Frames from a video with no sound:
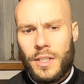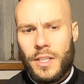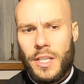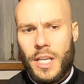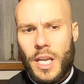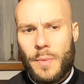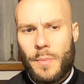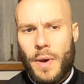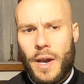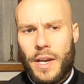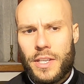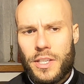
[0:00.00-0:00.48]

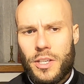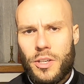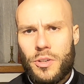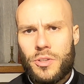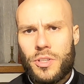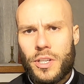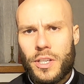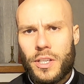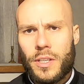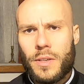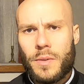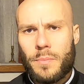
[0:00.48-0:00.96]
Am I
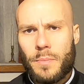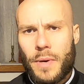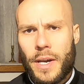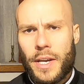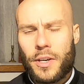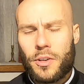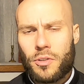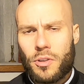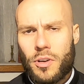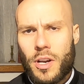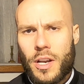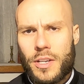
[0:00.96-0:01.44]
using my
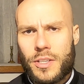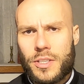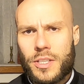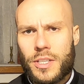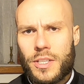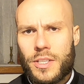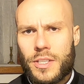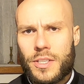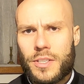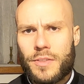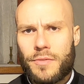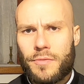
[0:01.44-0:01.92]

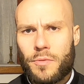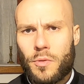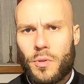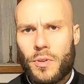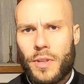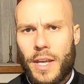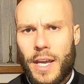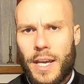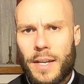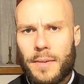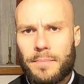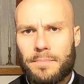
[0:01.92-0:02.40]
crosses for
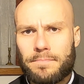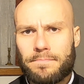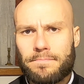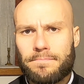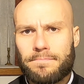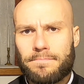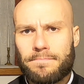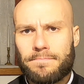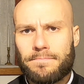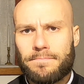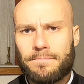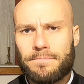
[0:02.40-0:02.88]
that?
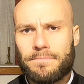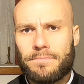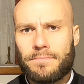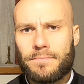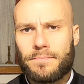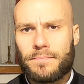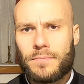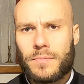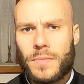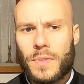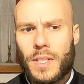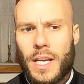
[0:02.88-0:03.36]

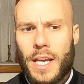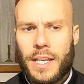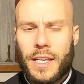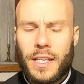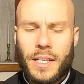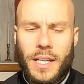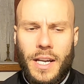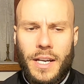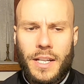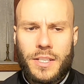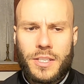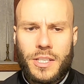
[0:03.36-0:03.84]
I
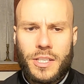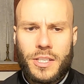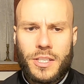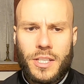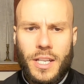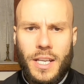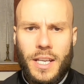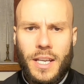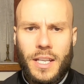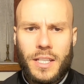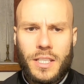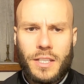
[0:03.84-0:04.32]
can honestly
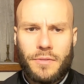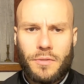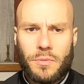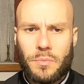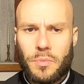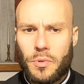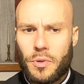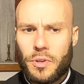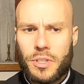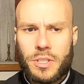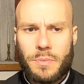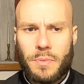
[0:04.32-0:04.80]
say at different
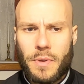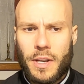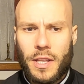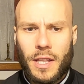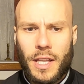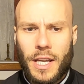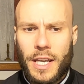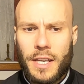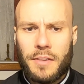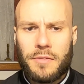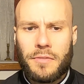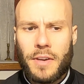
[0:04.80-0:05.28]
points in my
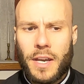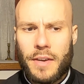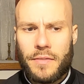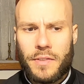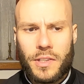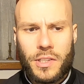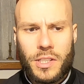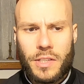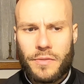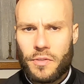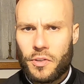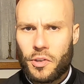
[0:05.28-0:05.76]
life,
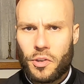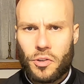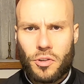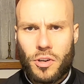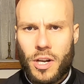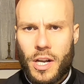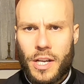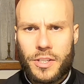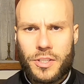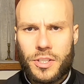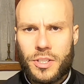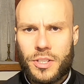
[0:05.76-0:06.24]
having different
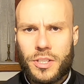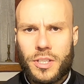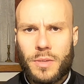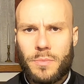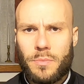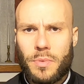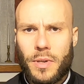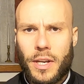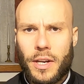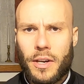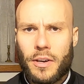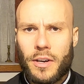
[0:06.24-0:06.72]
crosses to
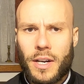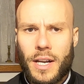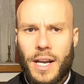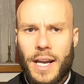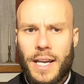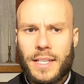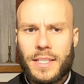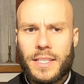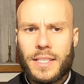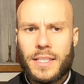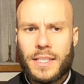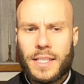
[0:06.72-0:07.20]
bear,
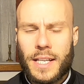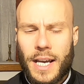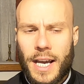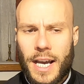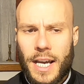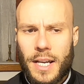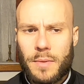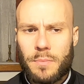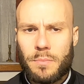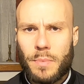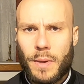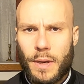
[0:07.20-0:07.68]
I did
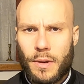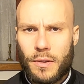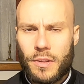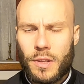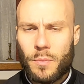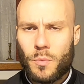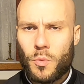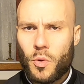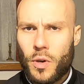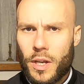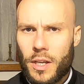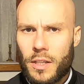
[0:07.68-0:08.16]
not bear
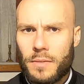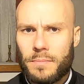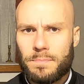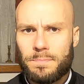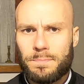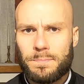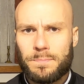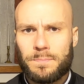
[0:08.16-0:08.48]
them well.